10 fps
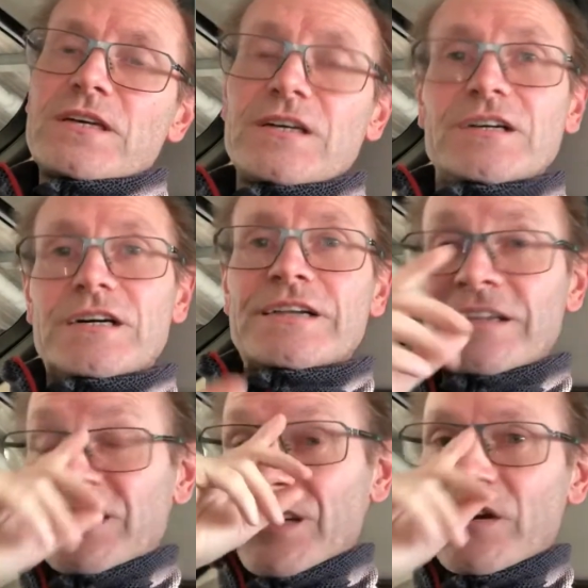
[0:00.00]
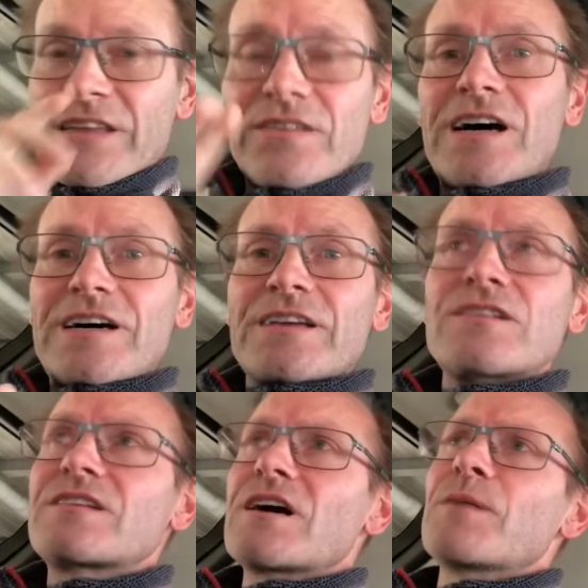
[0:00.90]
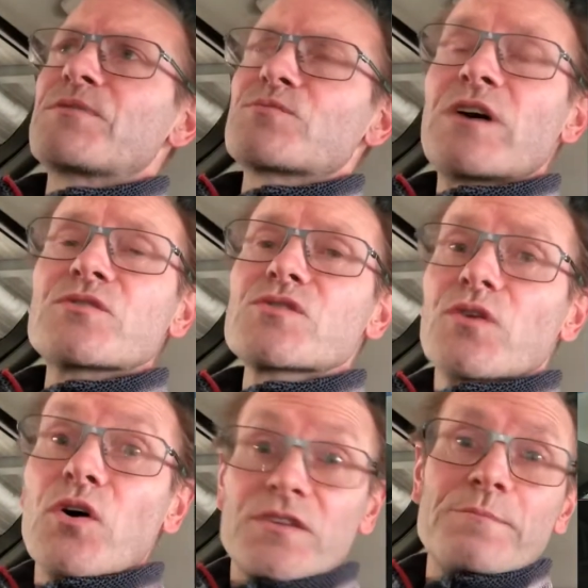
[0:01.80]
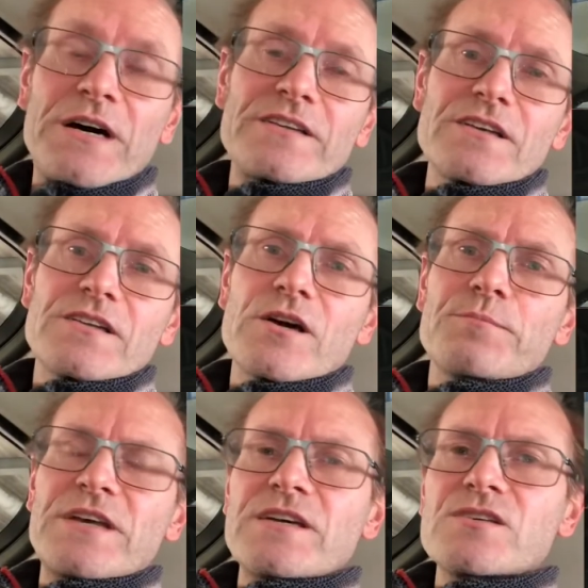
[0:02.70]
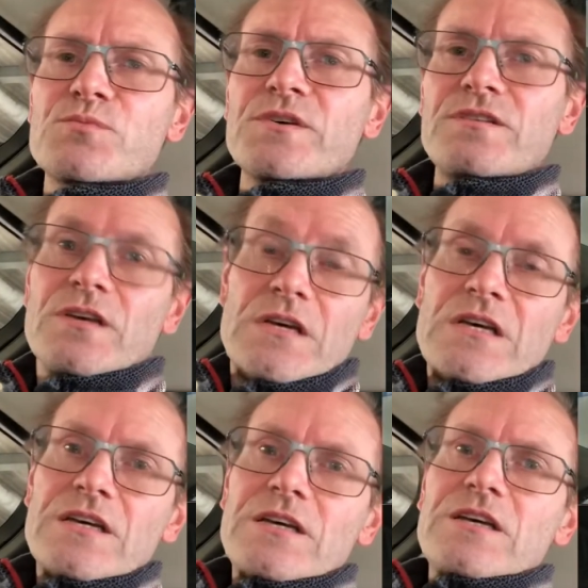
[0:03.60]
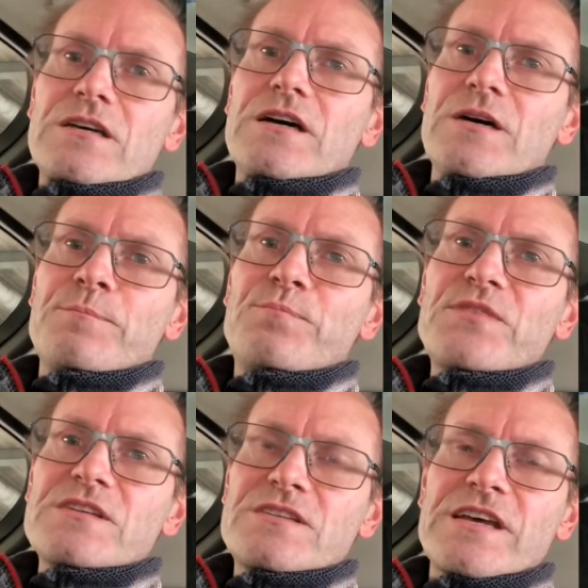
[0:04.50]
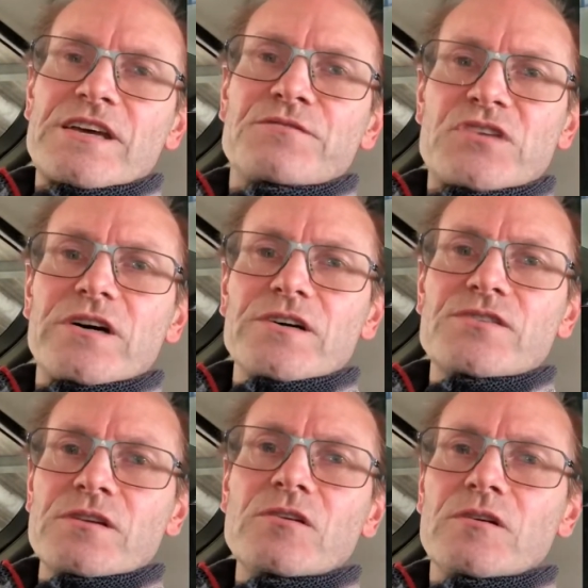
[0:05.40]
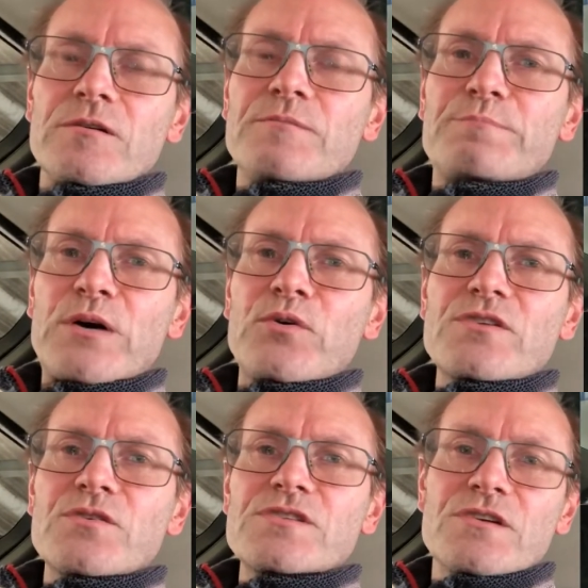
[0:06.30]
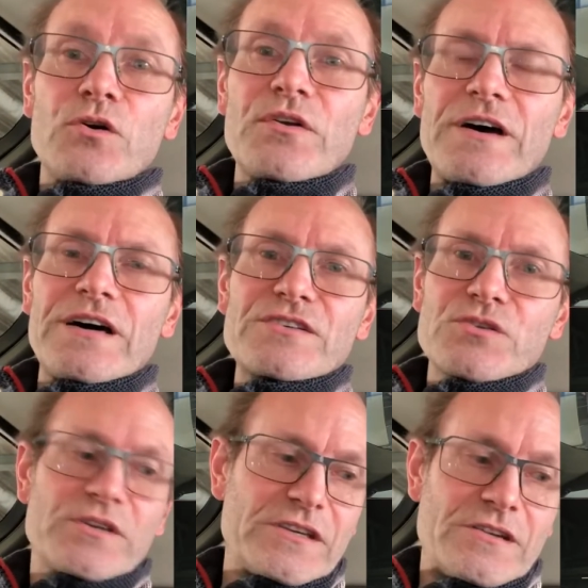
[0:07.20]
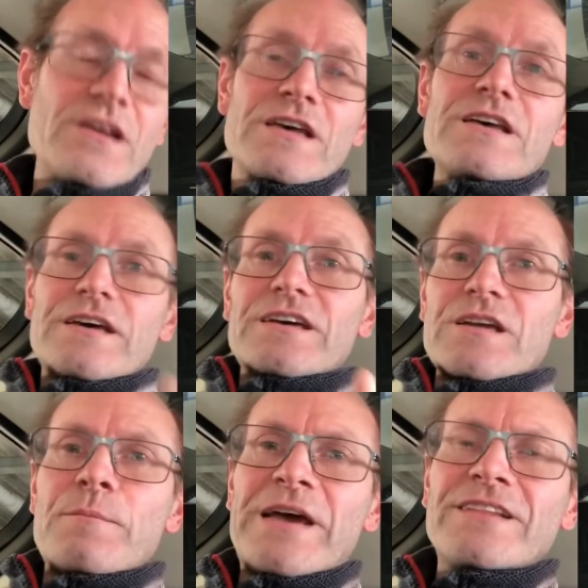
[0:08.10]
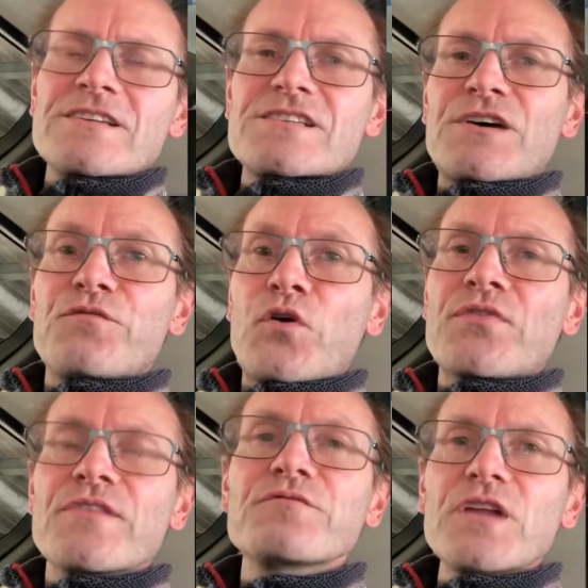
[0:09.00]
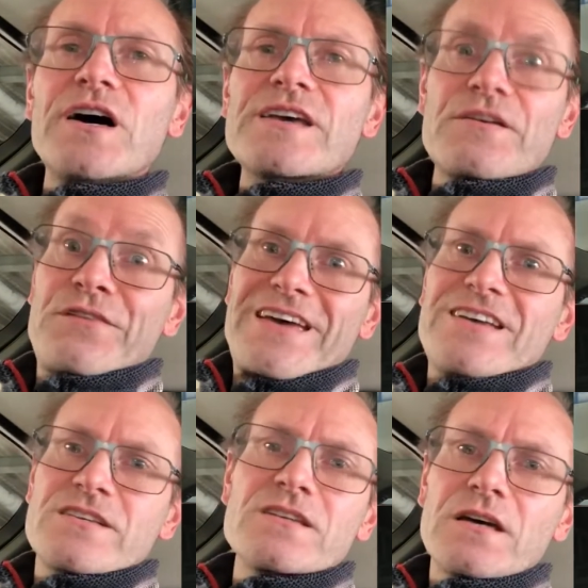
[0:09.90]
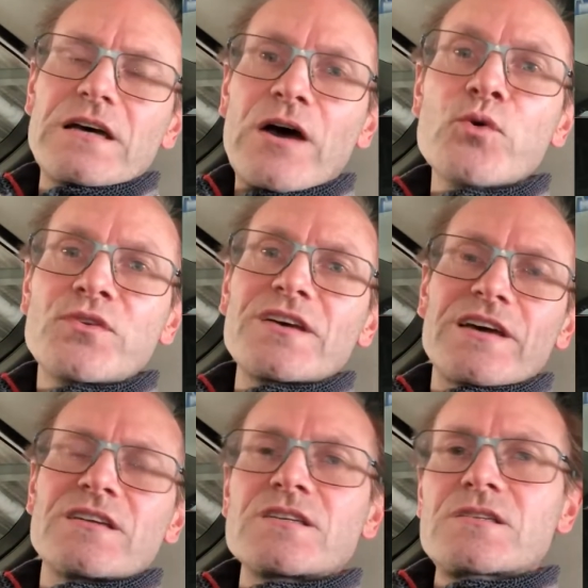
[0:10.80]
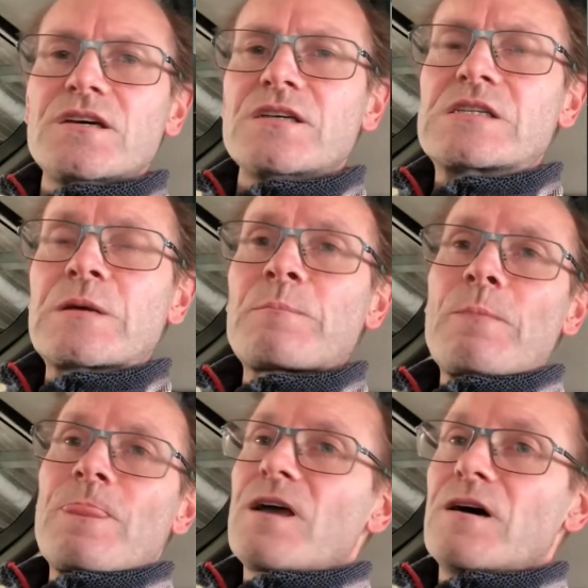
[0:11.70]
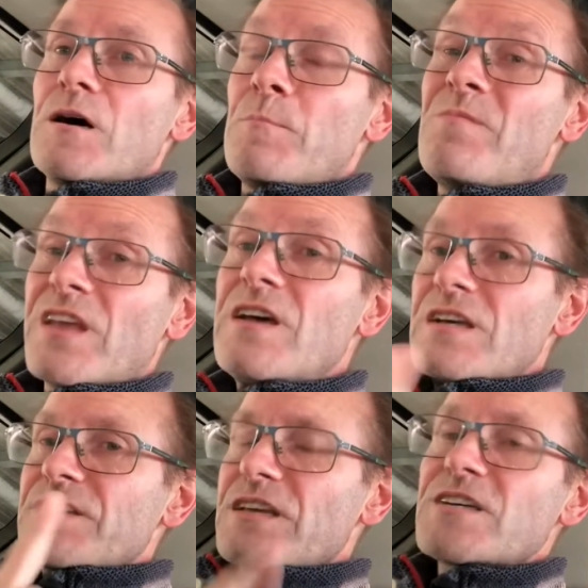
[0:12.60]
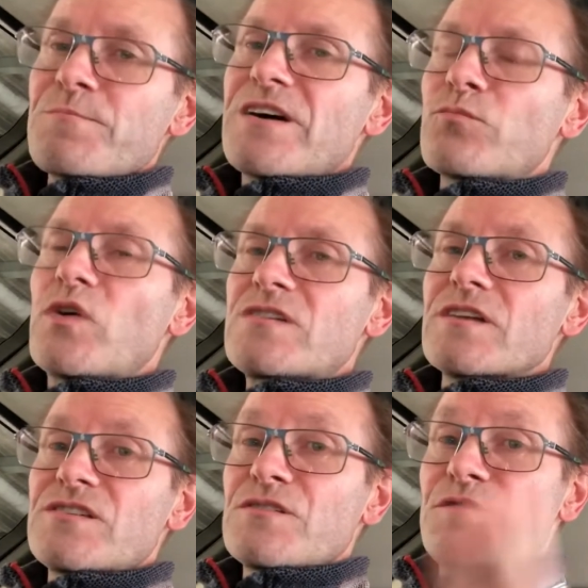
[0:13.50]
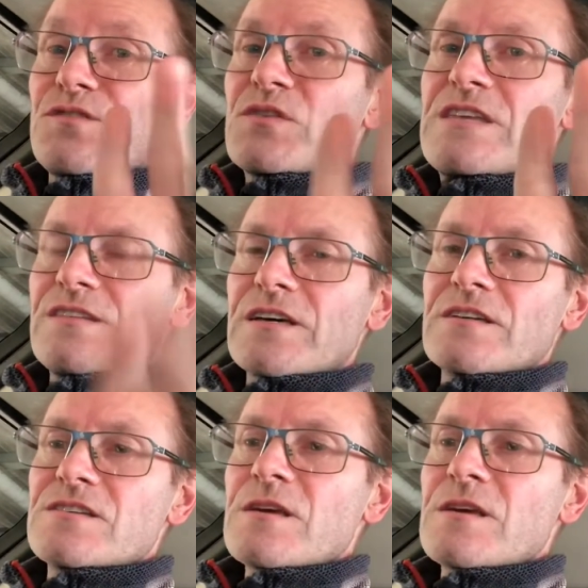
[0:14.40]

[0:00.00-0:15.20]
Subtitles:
and integrate that into the app as well, so it automatically updates with state of charge and power use and all that, so it can amend itself on the fly if it is out at any stage. So that's my wish list of 3 things: